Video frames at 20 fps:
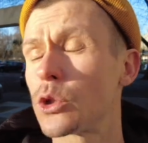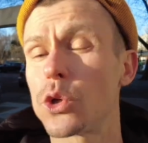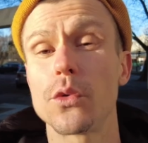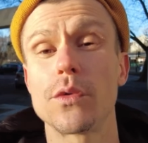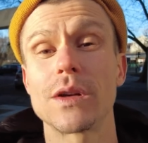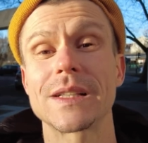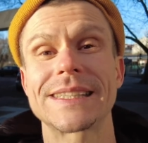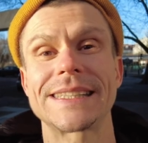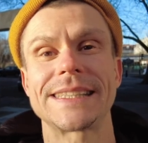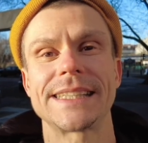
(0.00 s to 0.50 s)
you
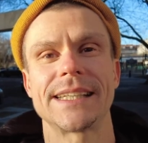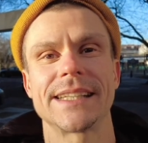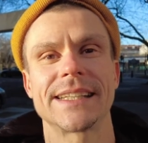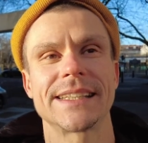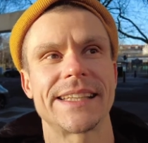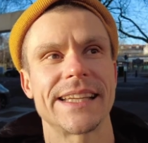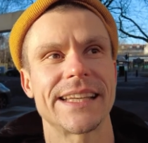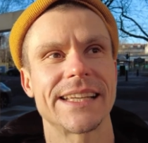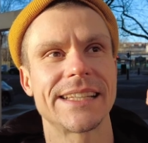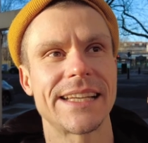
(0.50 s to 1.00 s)
will see
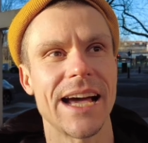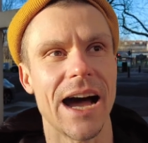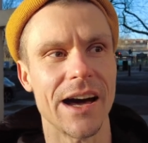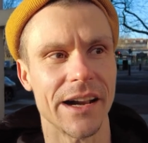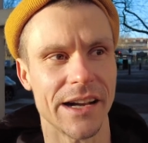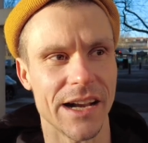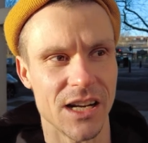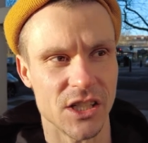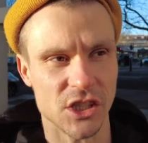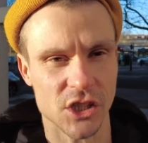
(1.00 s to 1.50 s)
the
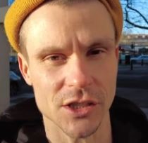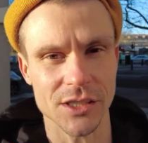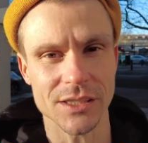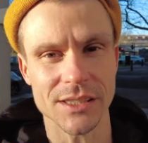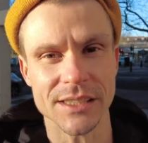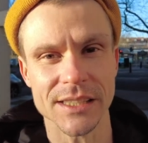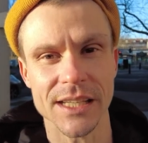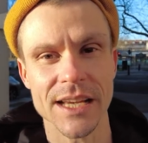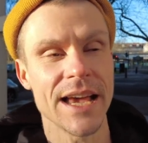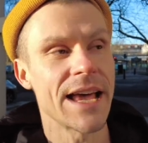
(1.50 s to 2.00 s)

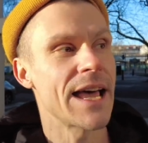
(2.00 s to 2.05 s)
garages